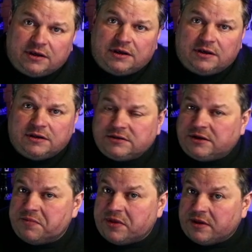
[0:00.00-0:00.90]

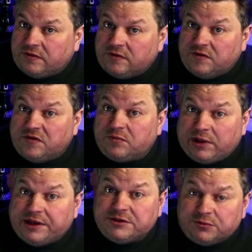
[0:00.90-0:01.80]
something to
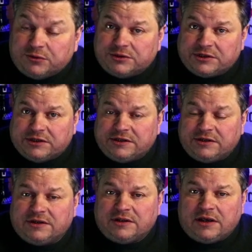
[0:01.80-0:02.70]
displace water,
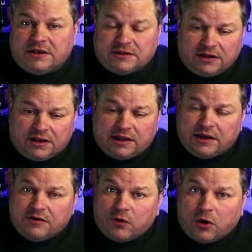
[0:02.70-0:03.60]
like adding
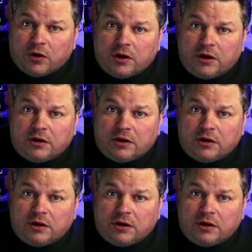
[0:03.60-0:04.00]
rock